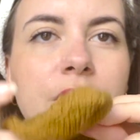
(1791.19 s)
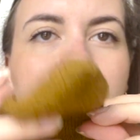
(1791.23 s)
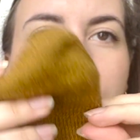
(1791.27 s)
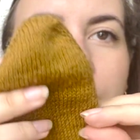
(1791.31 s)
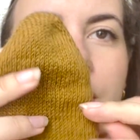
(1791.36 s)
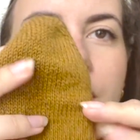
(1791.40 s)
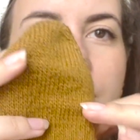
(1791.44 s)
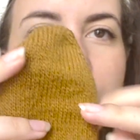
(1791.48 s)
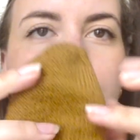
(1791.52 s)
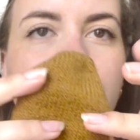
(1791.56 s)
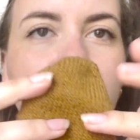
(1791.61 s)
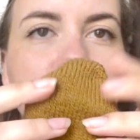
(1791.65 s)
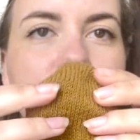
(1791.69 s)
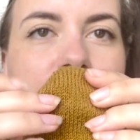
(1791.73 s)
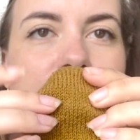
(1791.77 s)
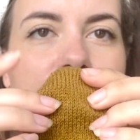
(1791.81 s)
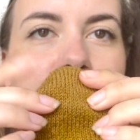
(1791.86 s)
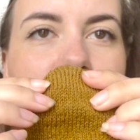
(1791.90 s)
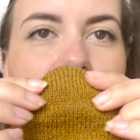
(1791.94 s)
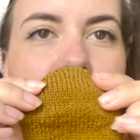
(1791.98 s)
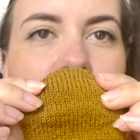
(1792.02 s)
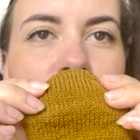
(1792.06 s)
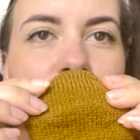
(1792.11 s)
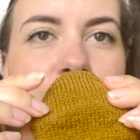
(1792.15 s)
So I've done the
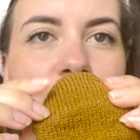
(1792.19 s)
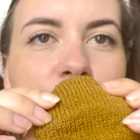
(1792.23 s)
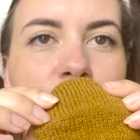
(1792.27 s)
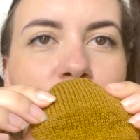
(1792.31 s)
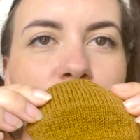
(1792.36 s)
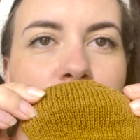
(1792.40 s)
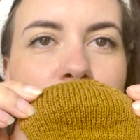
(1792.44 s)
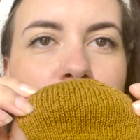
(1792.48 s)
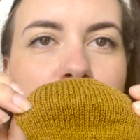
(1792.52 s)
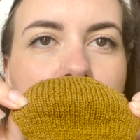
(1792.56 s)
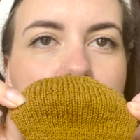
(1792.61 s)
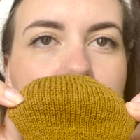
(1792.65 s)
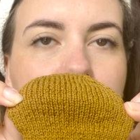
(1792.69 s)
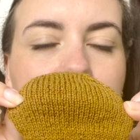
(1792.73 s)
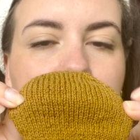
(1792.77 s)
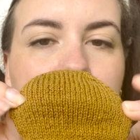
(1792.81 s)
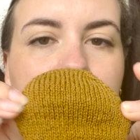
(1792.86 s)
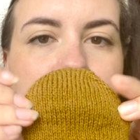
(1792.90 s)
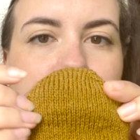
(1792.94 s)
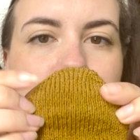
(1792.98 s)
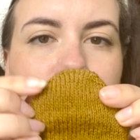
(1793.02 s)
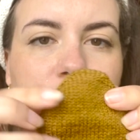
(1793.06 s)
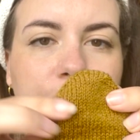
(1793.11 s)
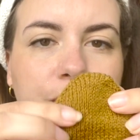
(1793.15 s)
toe.
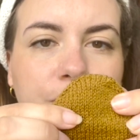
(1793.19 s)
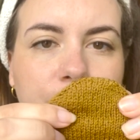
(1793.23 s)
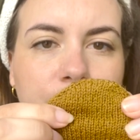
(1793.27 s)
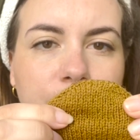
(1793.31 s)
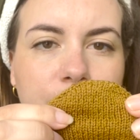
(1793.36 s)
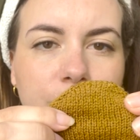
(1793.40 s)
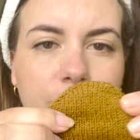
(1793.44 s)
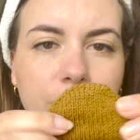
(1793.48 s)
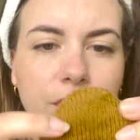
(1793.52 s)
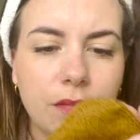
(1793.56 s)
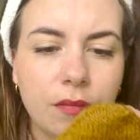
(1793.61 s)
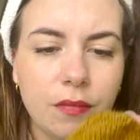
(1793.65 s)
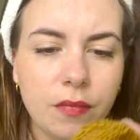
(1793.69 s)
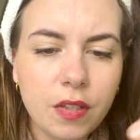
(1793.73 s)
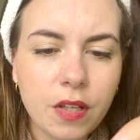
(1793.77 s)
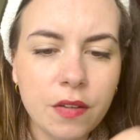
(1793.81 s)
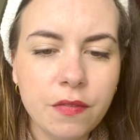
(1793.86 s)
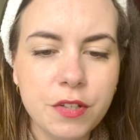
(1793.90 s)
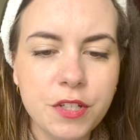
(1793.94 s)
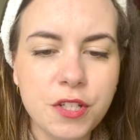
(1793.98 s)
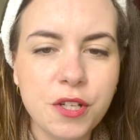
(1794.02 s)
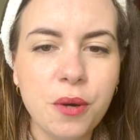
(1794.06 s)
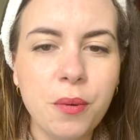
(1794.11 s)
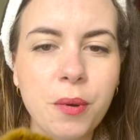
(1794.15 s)

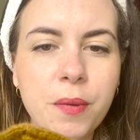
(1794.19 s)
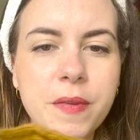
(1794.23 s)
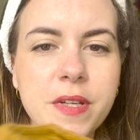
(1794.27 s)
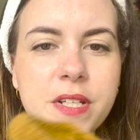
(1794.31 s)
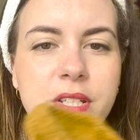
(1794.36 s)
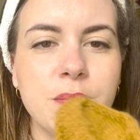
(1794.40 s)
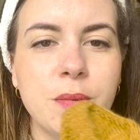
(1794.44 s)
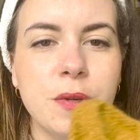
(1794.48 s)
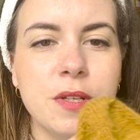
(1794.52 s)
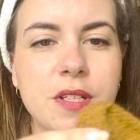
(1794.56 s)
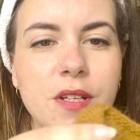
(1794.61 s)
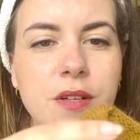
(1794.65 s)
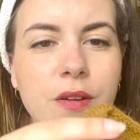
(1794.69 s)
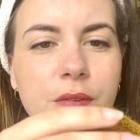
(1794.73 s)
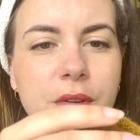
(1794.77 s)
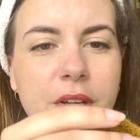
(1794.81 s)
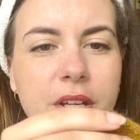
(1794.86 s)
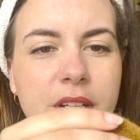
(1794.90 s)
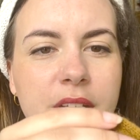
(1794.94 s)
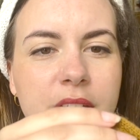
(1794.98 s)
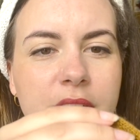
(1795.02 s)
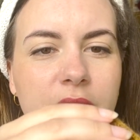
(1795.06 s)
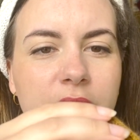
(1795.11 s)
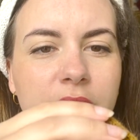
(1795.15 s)
The toe on this one's a lot
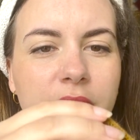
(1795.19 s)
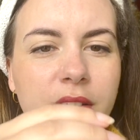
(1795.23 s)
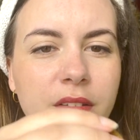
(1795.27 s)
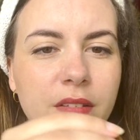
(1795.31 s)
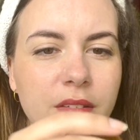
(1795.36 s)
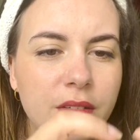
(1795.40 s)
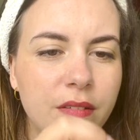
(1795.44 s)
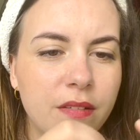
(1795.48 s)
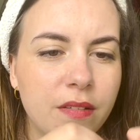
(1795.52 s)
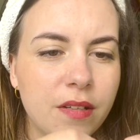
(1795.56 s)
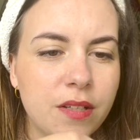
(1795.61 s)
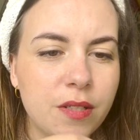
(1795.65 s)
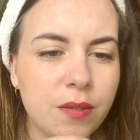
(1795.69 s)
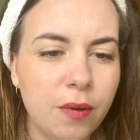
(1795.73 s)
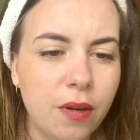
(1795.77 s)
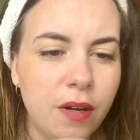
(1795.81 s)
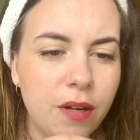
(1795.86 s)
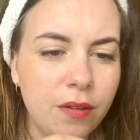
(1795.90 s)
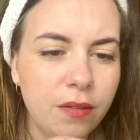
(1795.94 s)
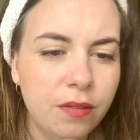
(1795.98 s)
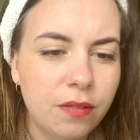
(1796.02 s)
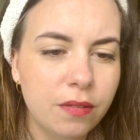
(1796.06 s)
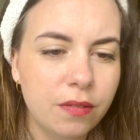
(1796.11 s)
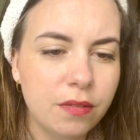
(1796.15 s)
neater as
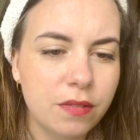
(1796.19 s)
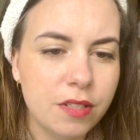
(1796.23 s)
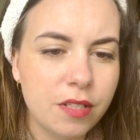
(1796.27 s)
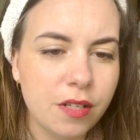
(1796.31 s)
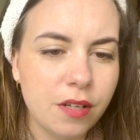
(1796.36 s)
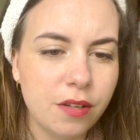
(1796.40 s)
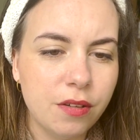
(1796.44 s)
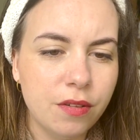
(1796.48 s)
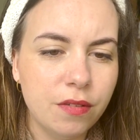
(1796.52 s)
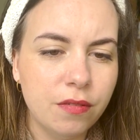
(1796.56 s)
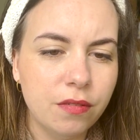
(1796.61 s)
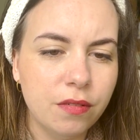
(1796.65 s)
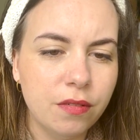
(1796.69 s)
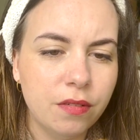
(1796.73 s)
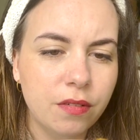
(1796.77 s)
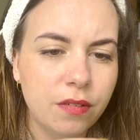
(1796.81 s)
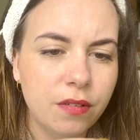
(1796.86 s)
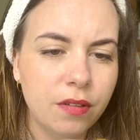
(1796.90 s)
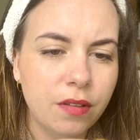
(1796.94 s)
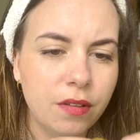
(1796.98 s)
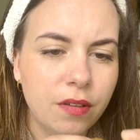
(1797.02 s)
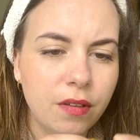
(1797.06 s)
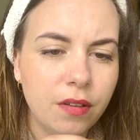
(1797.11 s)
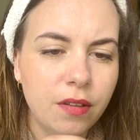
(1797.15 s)
well. So,
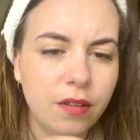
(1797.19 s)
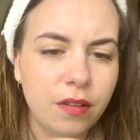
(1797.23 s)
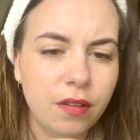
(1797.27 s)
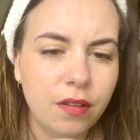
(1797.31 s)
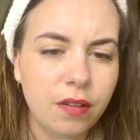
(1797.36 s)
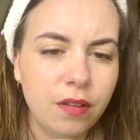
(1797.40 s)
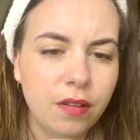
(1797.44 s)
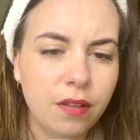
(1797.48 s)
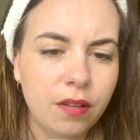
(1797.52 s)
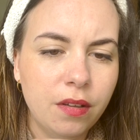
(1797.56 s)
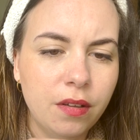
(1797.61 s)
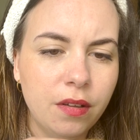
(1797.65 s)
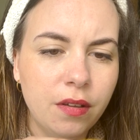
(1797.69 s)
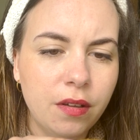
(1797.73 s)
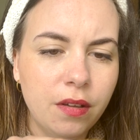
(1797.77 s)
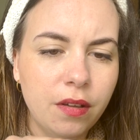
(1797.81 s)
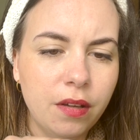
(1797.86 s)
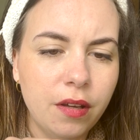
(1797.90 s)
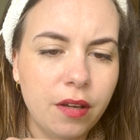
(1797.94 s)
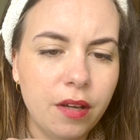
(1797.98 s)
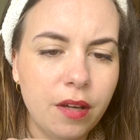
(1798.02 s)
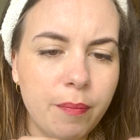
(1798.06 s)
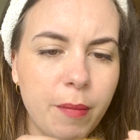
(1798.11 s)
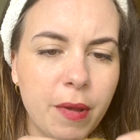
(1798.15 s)

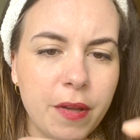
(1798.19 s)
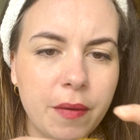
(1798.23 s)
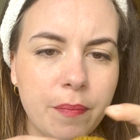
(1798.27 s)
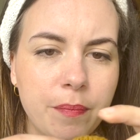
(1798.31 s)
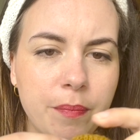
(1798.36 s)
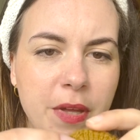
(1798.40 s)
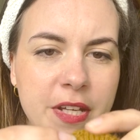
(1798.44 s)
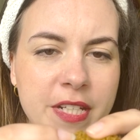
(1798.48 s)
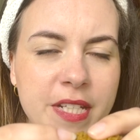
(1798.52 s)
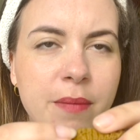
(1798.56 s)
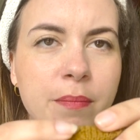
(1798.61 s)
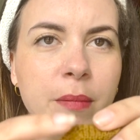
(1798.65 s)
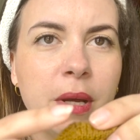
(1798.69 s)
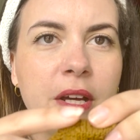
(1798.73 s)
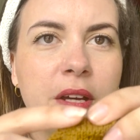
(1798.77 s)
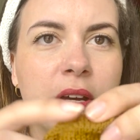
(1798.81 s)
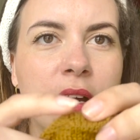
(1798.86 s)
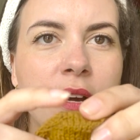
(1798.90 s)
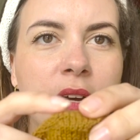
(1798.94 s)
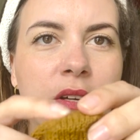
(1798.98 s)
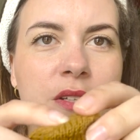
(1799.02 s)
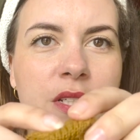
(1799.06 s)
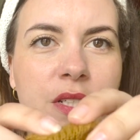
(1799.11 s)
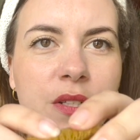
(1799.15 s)
as in my
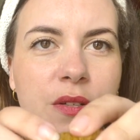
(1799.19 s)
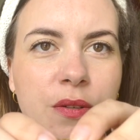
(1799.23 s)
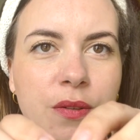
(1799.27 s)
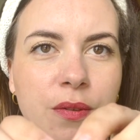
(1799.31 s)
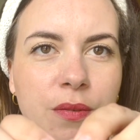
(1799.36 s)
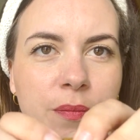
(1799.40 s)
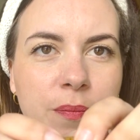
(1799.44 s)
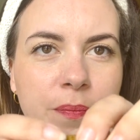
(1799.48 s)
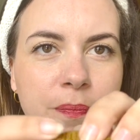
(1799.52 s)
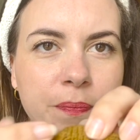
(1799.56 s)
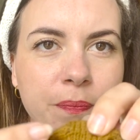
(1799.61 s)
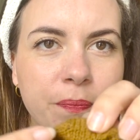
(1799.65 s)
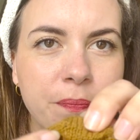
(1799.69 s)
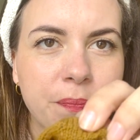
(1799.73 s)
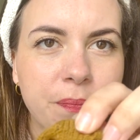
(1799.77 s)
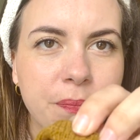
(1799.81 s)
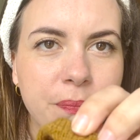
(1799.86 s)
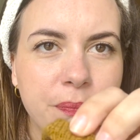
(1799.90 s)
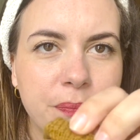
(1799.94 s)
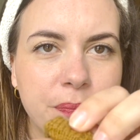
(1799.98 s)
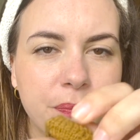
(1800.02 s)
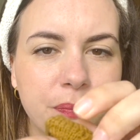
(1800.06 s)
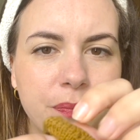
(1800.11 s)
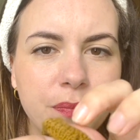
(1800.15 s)
cast on
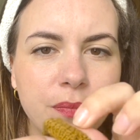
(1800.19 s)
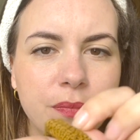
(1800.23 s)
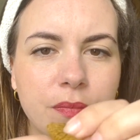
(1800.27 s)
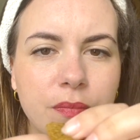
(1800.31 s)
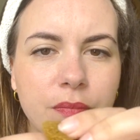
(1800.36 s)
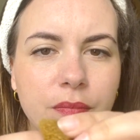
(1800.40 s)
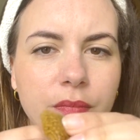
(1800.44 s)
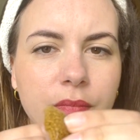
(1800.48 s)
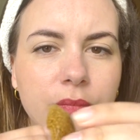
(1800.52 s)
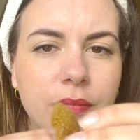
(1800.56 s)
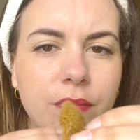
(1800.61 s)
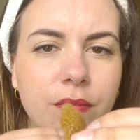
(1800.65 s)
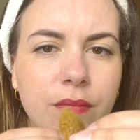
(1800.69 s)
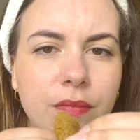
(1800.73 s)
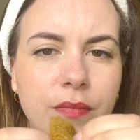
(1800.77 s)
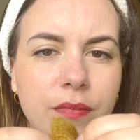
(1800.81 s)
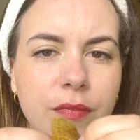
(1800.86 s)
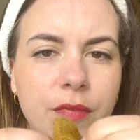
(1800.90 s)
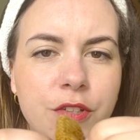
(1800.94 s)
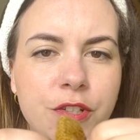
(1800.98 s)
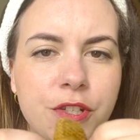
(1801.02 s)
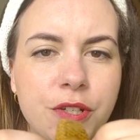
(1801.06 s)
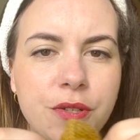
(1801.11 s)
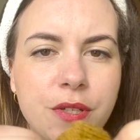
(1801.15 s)

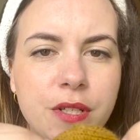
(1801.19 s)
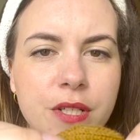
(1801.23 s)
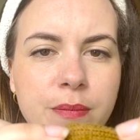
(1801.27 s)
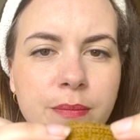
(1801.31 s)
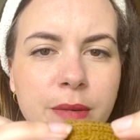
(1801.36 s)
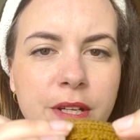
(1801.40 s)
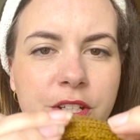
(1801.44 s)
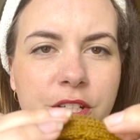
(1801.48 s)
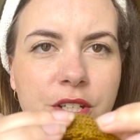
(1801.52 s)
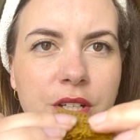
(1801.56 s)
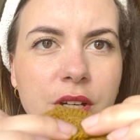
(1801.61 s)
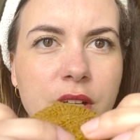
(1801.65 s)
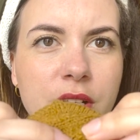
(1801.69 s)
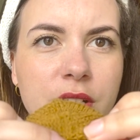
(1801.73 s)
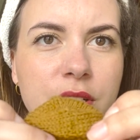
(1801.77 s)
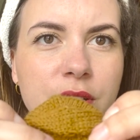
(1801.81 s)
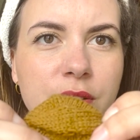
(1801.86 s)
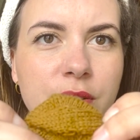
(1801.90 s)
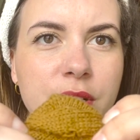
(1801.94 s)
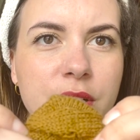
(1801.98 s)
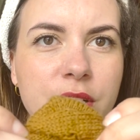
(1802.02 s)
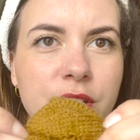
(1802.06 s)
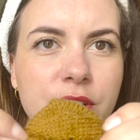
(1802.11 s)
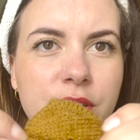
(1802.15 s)
the Judy's Magic cast
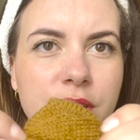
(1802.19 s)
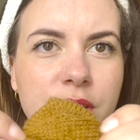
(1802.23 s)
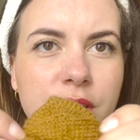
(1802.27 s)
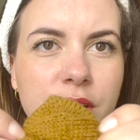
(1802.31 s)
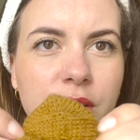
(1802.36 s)
on is just a